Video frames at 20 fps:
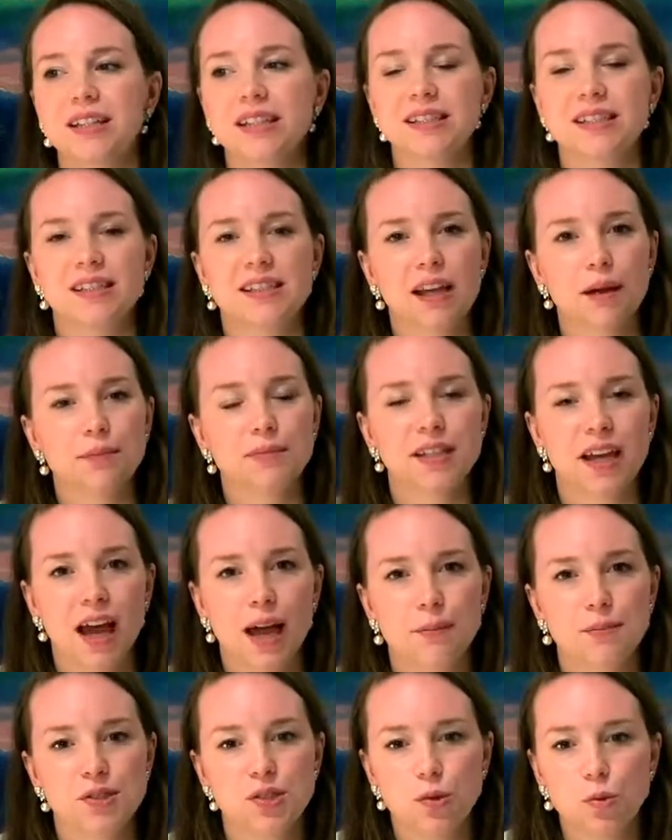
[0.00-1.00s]

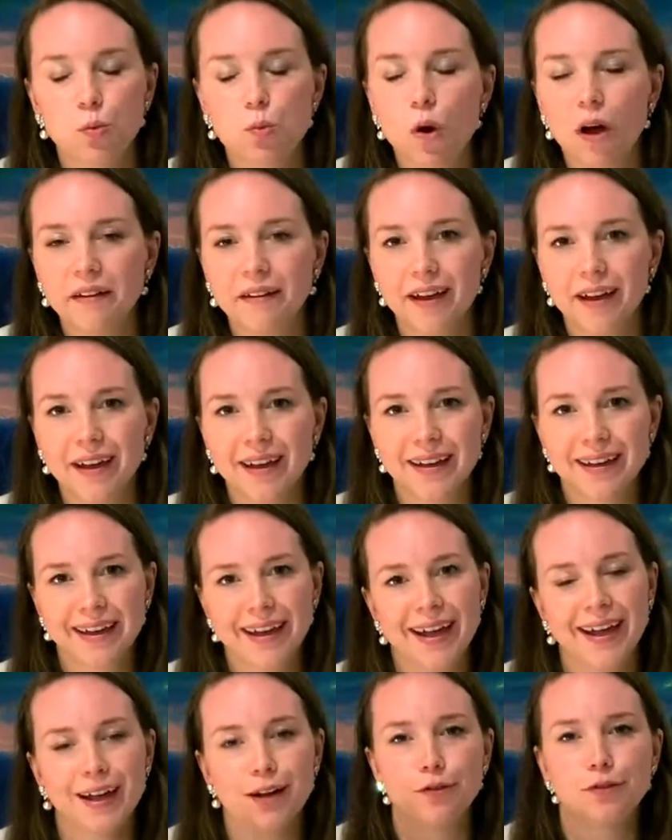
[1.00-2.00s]
sometimes you want to
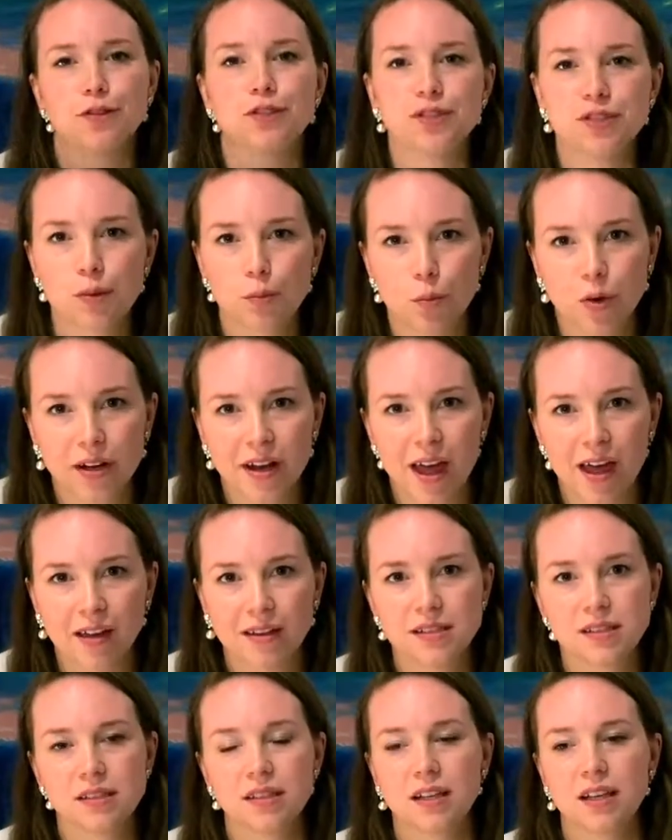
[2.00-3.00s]
care for someone
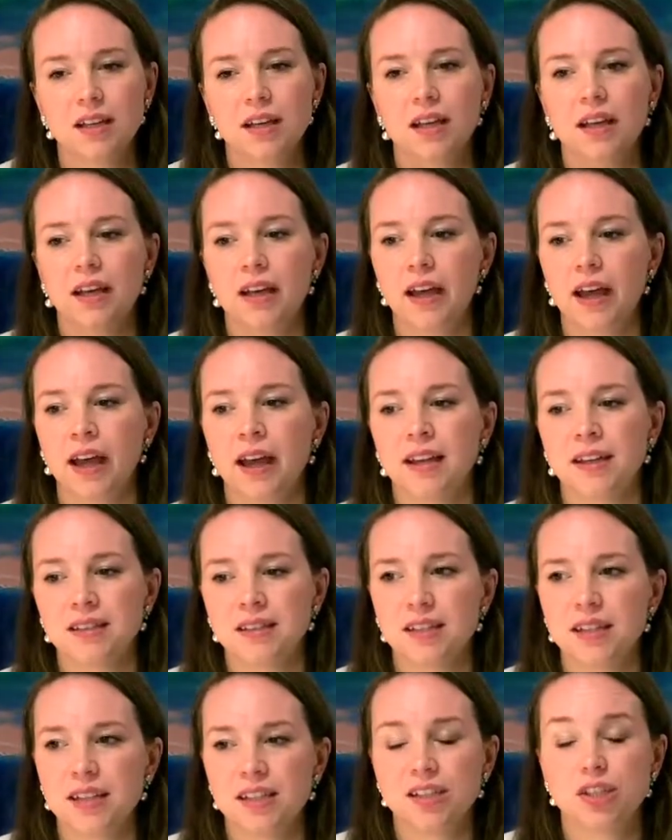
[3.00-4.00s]
else,
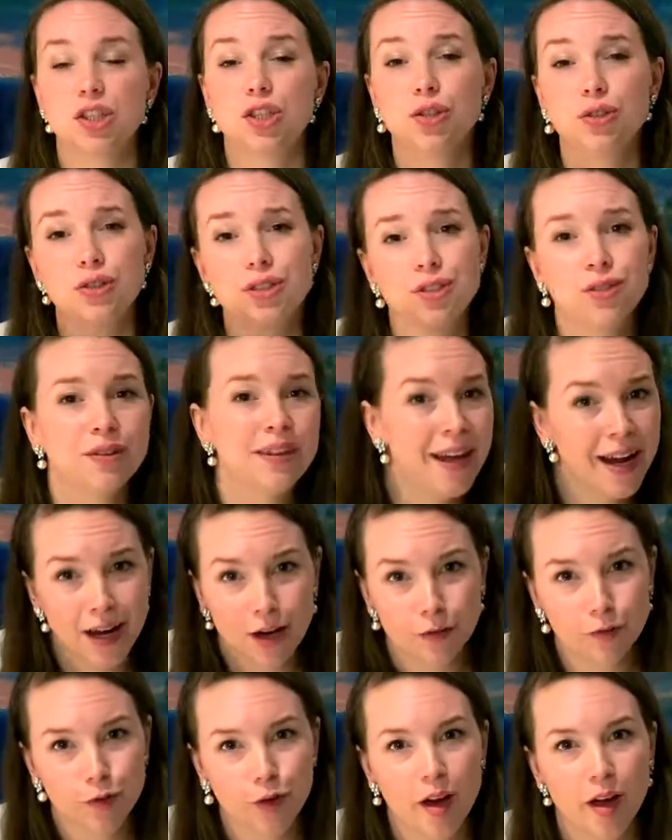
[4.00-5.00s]
and it's good to
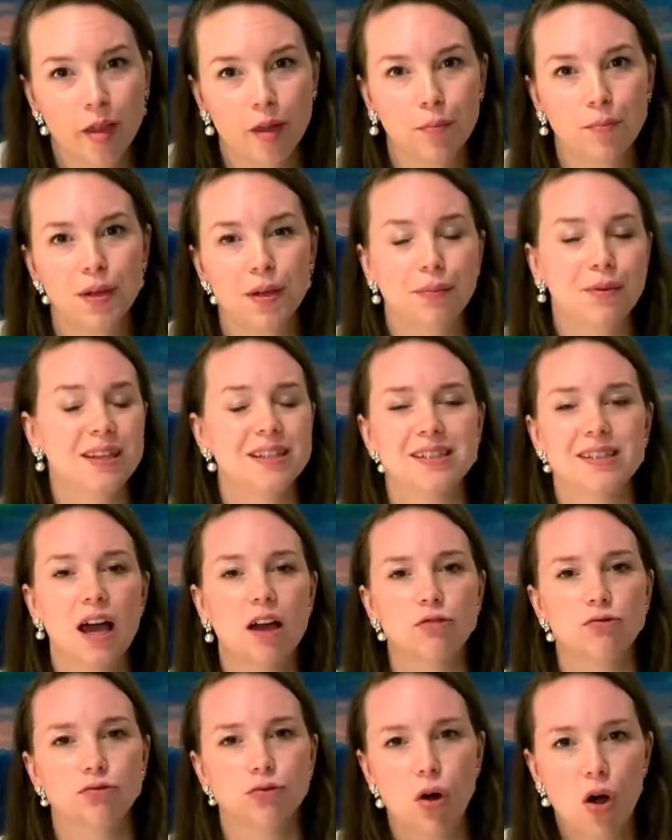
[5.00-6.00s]
care for other people. It's
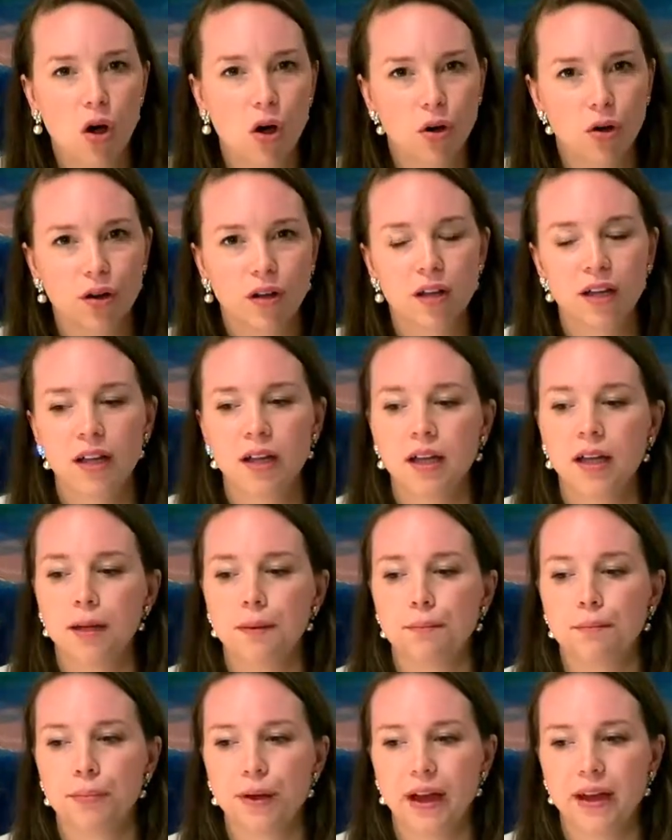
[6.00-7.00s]
not wrong,
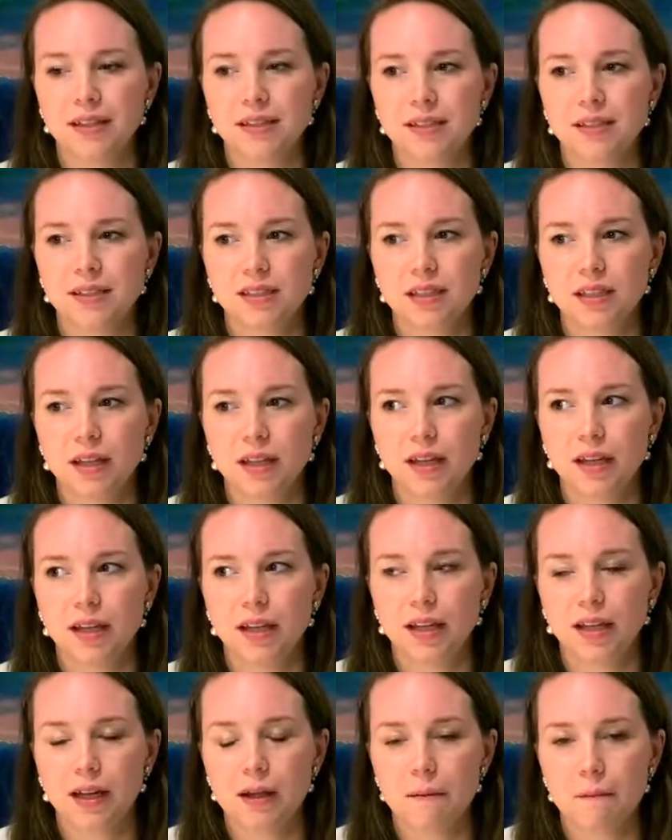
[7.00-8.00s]
but
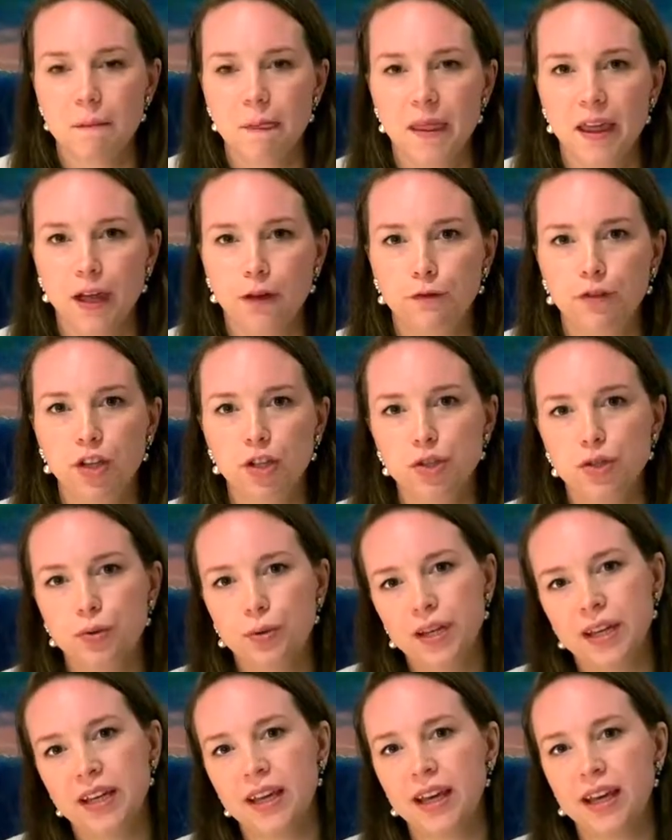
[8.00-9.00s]
if you're
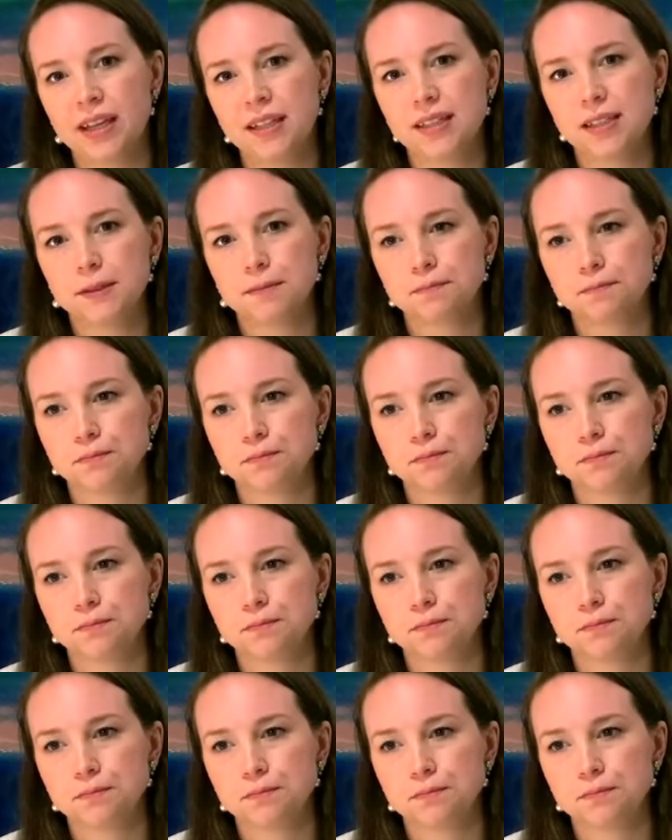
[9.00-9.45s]
doing it